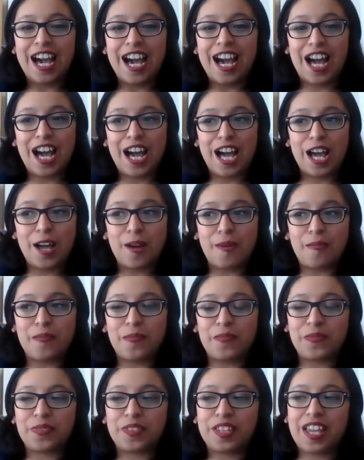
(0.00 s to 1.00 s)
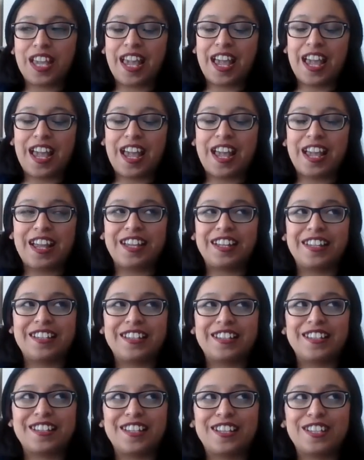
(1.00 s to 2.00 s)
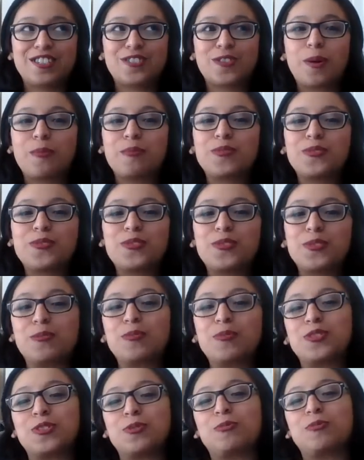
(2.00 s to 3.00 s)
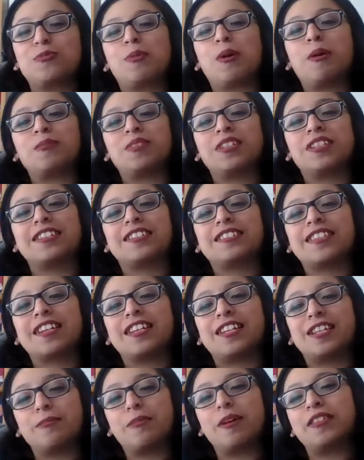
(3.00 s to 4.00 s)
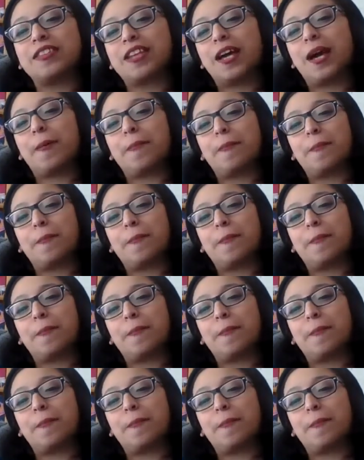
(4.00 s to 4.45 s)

And so I'm super, super pumped and excited about that.